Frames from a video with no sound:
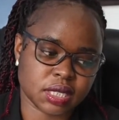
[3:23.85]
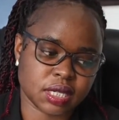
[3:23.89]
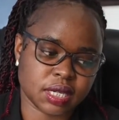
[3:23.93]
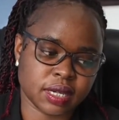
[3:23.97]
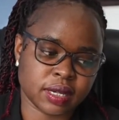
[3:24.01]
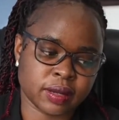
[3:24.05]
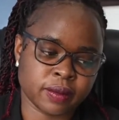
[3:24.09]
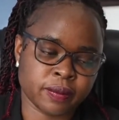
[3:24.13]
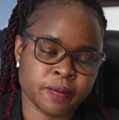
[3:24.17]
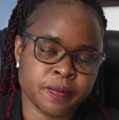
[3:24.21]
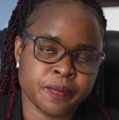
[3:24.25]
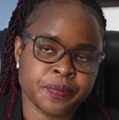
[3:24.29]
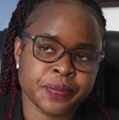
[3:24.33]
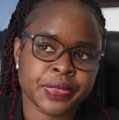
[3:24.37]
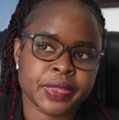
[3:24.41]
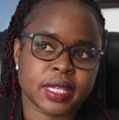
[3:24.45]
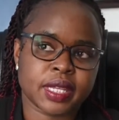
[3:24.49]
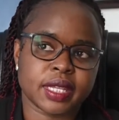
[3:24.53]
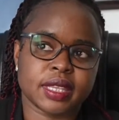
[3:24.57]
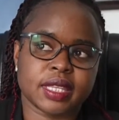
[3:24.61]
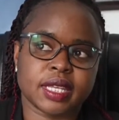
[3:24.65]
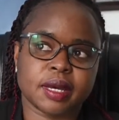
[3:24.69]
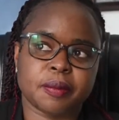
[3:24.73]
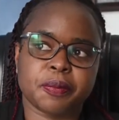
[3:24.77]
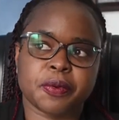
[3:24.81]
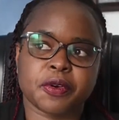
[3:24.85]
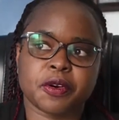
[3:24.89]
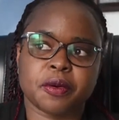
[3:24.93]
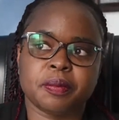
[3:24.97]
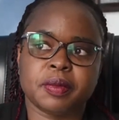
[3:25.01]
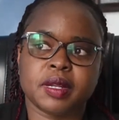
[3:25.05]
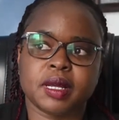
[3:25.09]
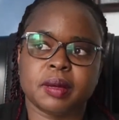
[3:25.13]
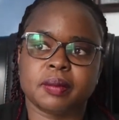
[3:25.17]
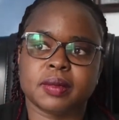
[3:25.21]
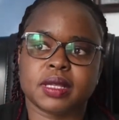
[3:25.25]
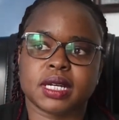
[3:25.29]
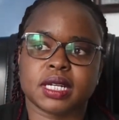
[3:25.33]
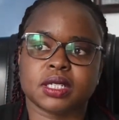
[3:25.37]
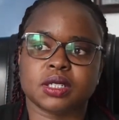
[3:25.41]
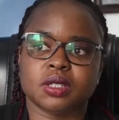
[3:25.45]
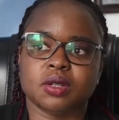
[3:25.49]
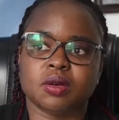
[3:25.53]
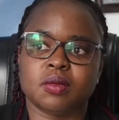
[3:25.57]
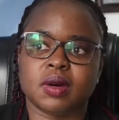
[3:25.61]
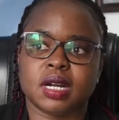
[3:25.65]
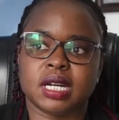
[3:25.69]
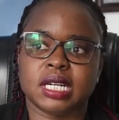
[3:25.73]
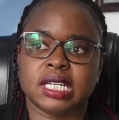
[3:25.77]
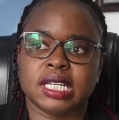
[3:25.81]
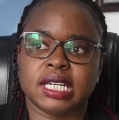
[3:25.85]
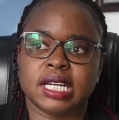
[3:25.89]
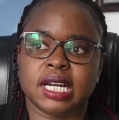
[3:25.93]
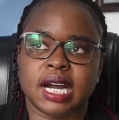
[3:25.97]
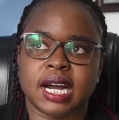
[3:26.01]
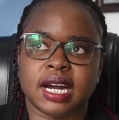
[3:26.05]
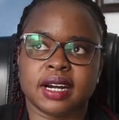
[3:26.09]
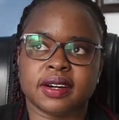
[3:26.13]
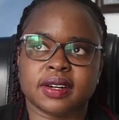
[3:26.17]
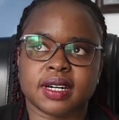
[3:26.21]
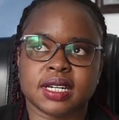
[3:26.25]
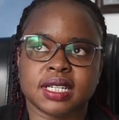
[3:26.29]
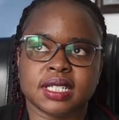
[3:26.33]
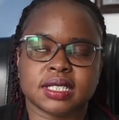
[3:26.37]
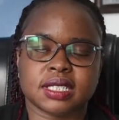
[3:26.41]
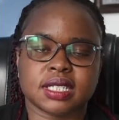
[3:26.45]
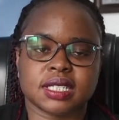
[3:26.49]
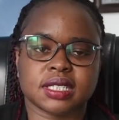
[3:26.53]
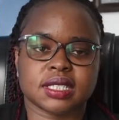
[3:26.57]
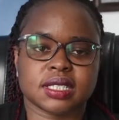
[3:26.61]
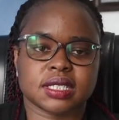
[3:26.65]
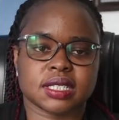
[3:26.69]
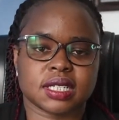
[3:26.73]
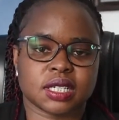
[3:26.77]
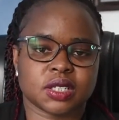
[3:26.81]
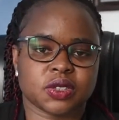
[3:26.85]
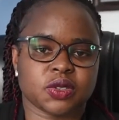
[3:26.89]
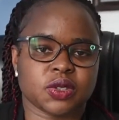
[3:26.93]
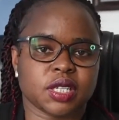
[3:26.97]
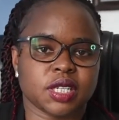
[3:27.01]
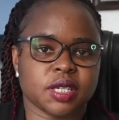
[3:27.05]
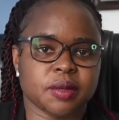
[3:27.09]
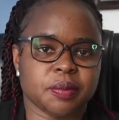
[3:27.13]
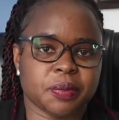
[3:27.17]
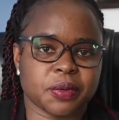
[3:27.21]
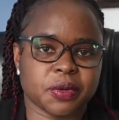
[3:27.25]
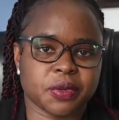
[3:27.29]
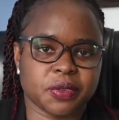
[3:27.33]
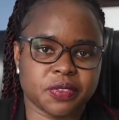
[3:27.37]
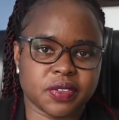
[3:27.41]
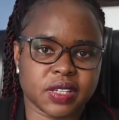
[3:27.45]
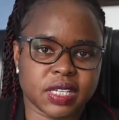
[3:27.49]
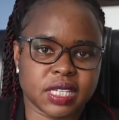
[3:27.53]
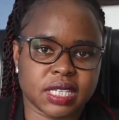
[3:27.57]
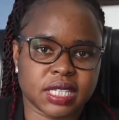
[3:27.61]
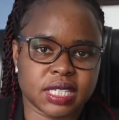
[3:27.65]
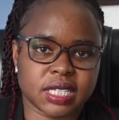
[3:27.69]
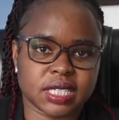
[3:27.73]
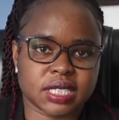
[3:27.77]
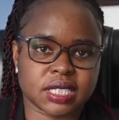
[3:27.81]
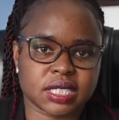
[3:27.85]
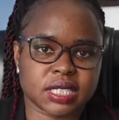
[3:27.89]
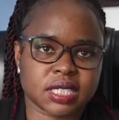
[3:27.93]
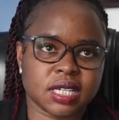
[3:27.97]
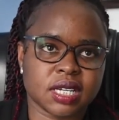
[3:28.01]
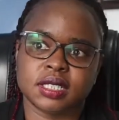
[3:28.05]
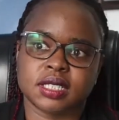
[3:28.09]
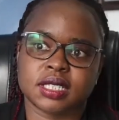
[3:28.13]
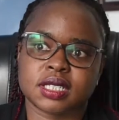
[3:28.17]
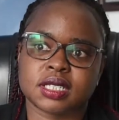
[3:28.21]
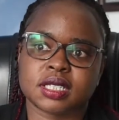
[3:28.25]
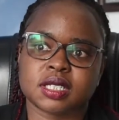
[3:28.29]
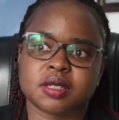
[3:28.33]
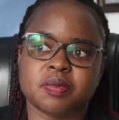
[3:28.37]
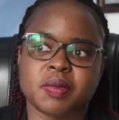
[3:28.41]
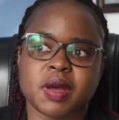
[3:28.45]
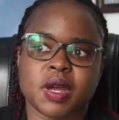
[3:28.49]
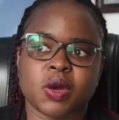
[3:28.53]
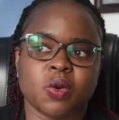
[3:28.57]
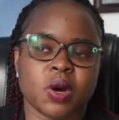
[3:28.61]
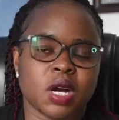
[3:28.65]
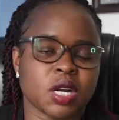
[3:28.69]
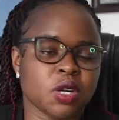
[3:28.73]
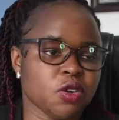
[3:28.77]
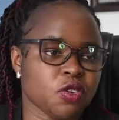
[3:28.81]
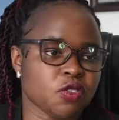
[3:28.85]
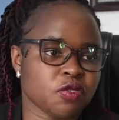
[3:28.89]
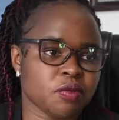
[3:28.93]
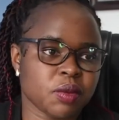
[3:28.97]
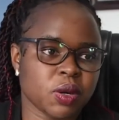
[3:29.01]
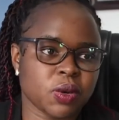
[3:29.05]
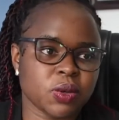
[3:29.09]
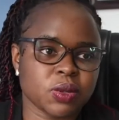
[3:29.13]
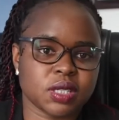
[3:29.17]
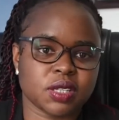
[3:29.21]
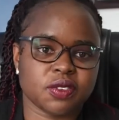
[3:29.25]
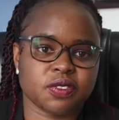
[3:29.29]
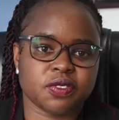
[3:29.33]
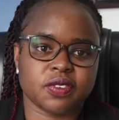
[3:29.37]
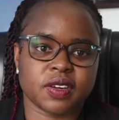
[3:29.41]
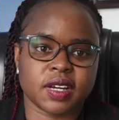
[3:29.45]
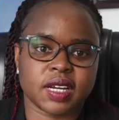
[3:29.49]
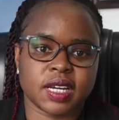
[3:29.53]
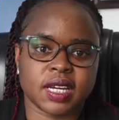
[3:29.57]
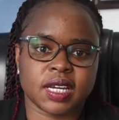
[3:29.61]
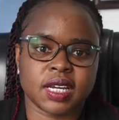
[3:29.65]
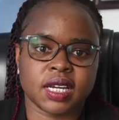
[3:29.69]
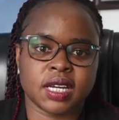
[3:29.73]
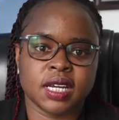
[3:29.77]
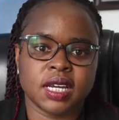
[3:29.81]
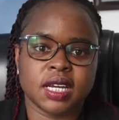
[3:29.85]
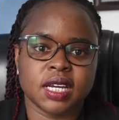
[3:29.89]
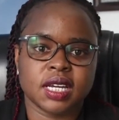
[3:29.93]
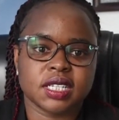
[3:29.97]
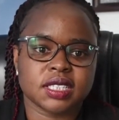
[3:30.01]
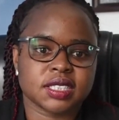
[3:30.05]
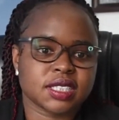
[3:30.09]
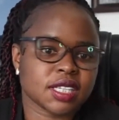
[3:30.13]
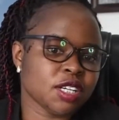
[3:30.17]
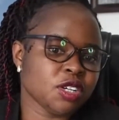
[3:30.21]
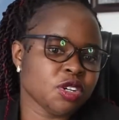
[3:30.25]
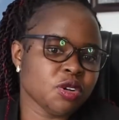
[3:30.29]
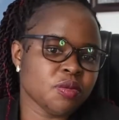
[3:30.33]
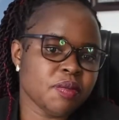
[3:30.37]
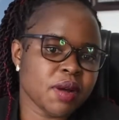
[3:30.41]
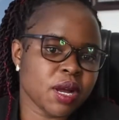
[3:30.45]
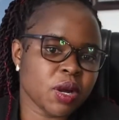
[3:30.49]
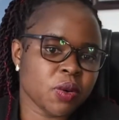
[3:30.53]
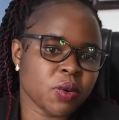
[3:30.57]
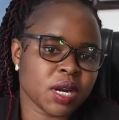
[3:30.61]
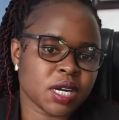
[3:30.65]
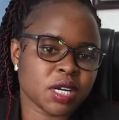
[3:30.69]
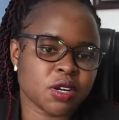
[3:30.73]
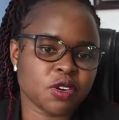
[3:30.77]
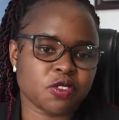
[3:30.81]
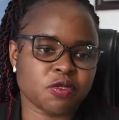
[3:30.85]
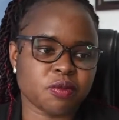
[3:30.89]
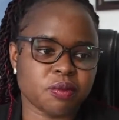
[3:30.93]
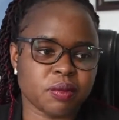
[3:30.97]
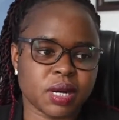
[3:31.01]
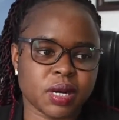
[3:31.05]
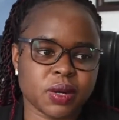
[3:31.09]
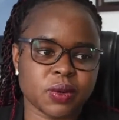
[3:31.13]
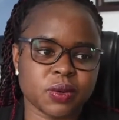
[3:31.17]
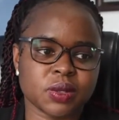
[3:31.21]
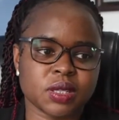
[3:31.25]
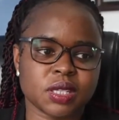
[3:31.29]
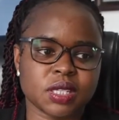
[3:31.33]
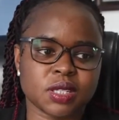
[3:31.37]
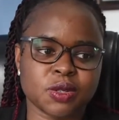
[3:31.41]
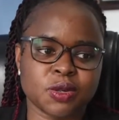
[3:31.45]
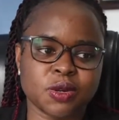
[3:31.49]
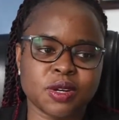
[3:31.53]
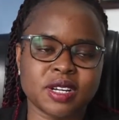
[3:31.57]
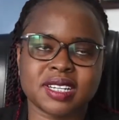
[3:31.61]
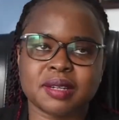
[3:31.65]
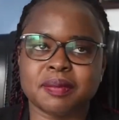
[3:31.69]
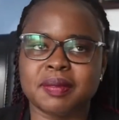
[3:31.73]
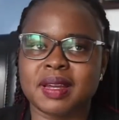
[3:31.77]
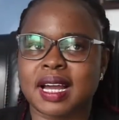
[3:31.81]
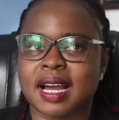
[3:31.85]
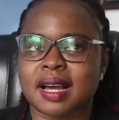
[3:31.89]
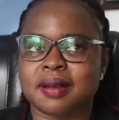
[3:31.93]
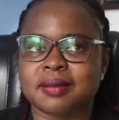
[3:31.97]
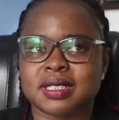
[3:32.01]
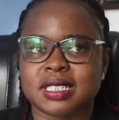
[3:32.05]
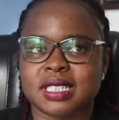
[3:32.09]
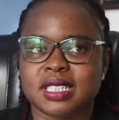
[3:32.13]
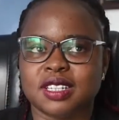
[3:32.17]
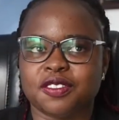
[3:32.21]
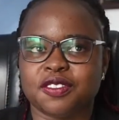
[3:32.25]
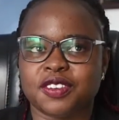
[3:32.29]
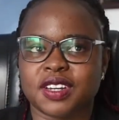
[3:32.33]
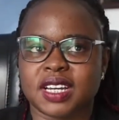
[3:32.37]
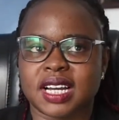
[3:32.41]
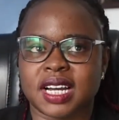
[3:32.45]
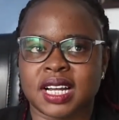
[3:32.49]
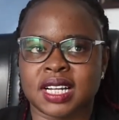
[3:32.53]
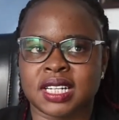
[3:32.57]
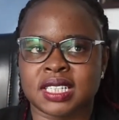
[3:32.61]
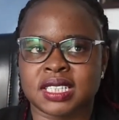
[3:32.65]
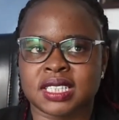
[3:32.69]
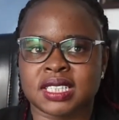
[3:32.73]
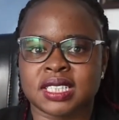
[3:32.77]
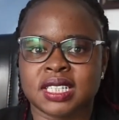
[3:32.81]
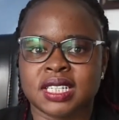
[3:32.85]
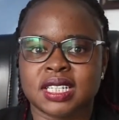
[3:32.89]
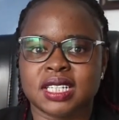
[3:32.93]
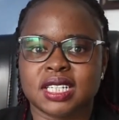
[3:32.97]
Yeah, the problem that normally arises is actually proving this just by word of mouth. If I tell you by word of mouth, you know, it becomes difficult.